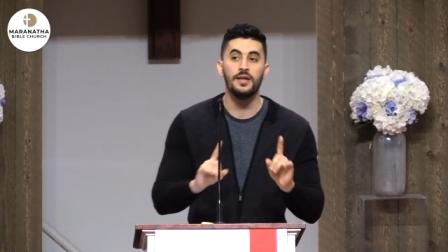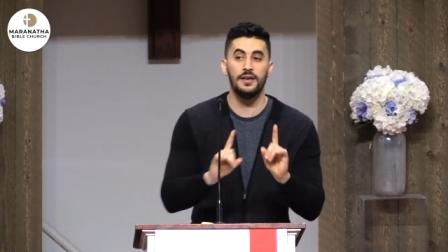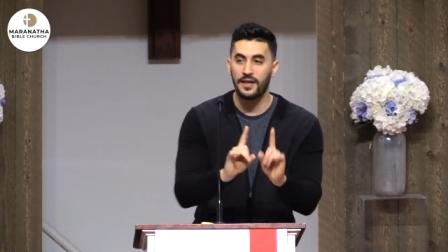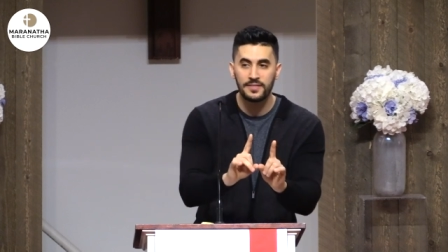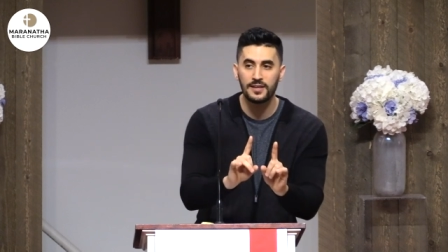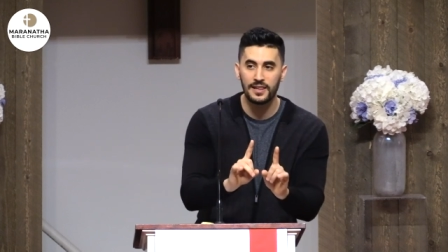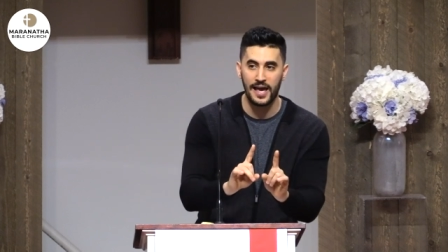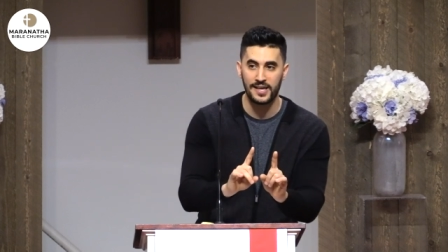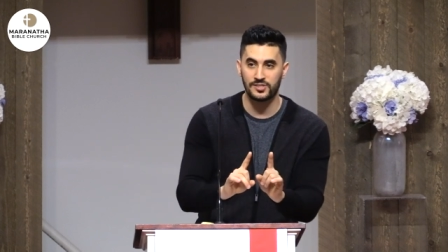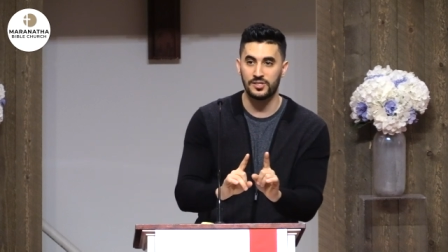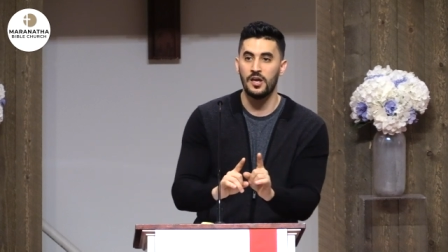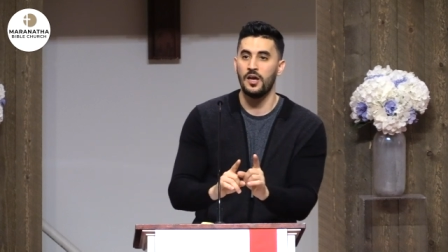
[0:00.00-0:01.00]

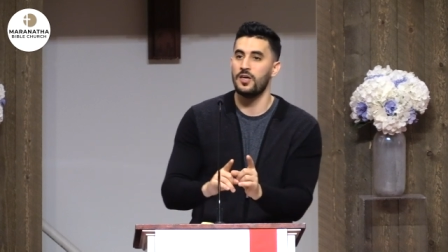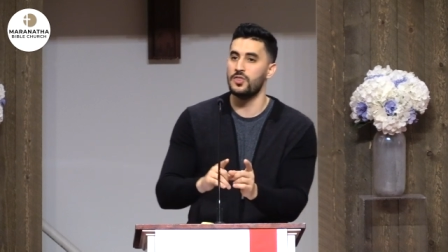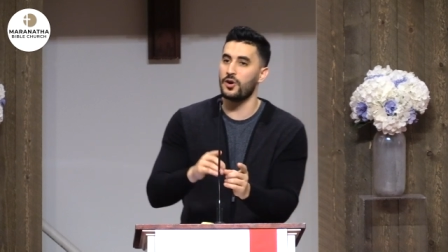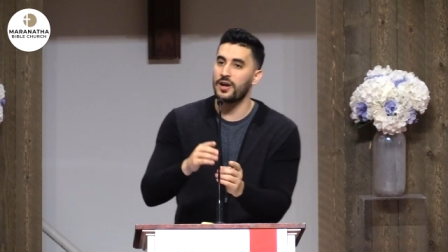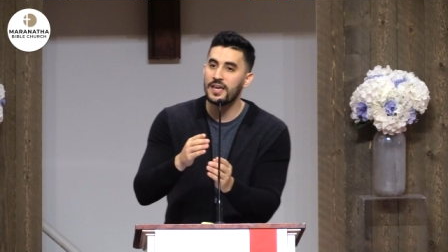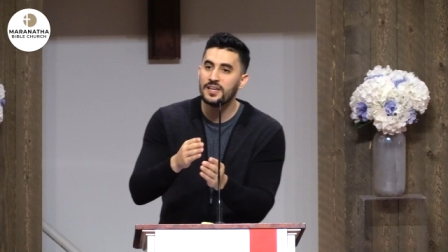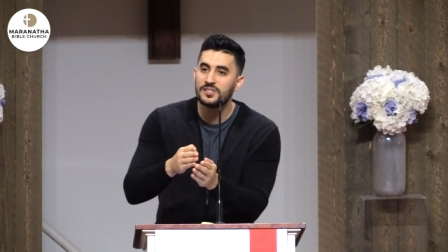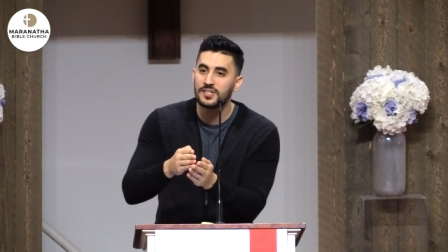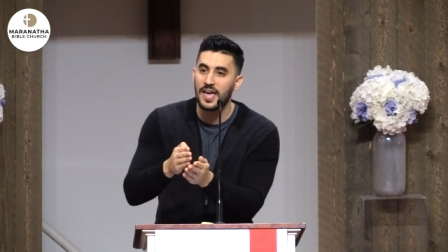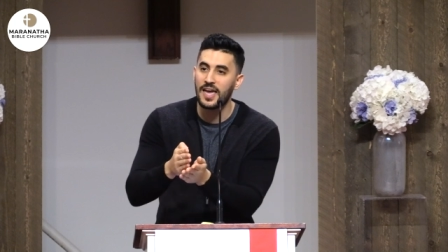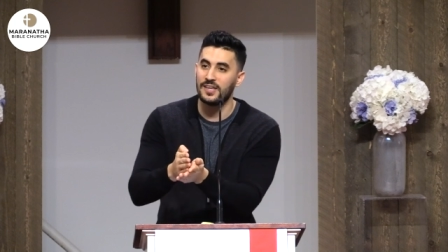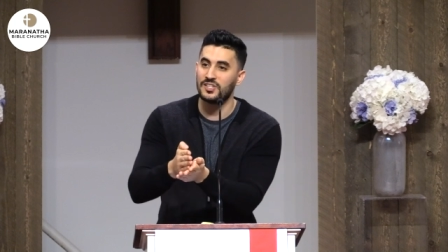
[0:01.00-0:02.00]
Nonetheless, there is
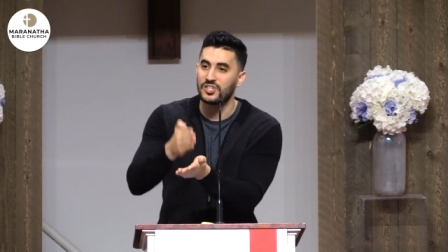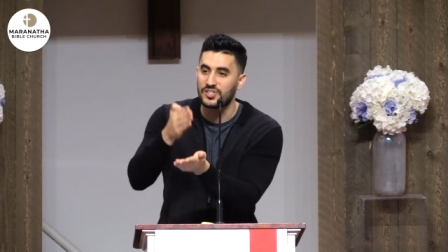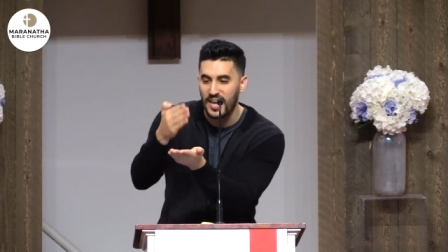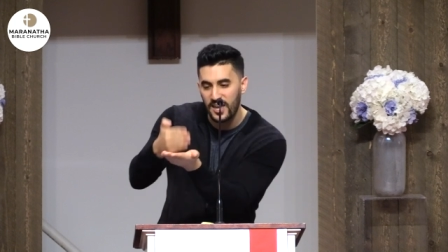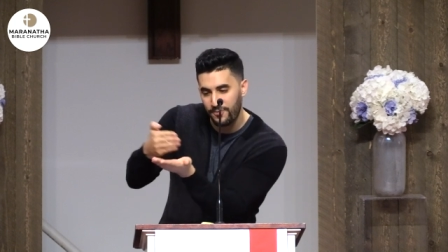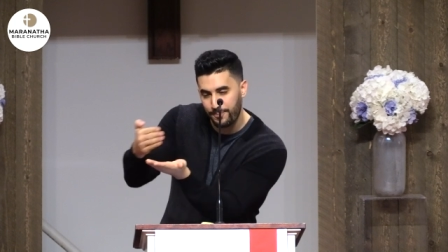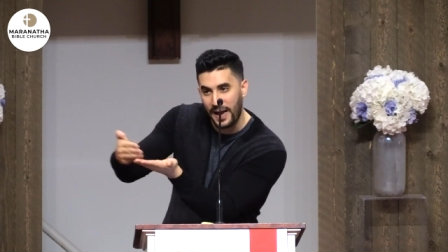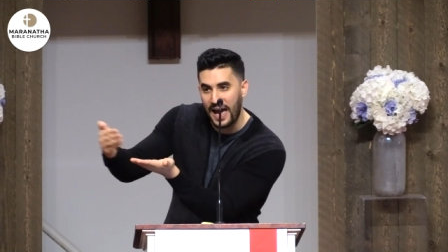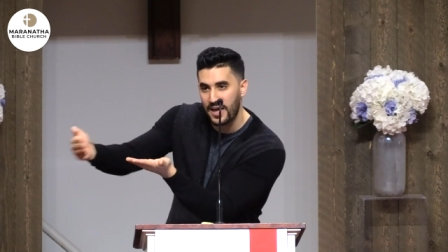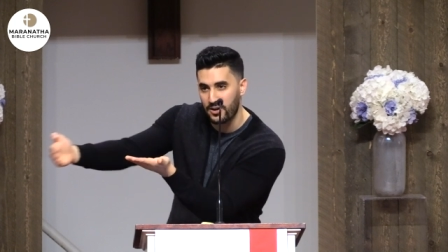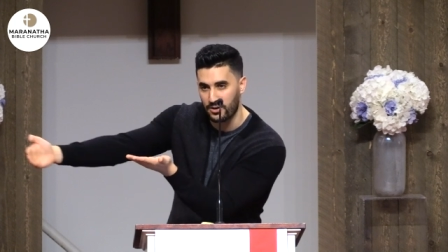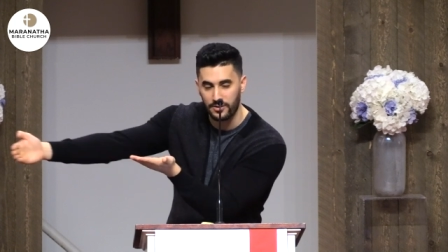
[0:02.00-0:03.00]
a safe
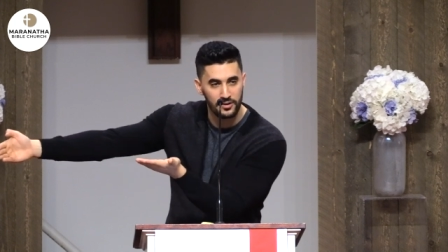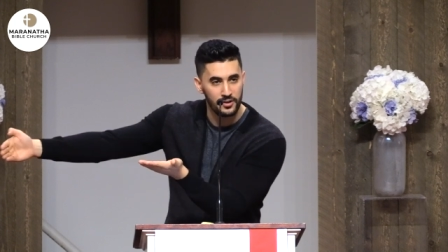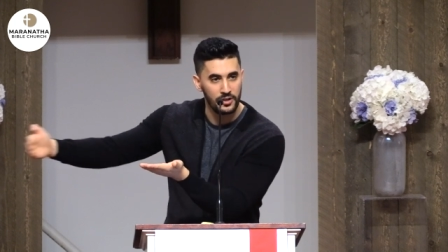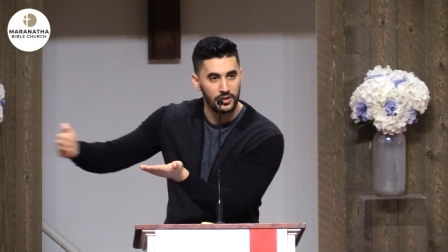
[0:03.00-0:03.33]
pattern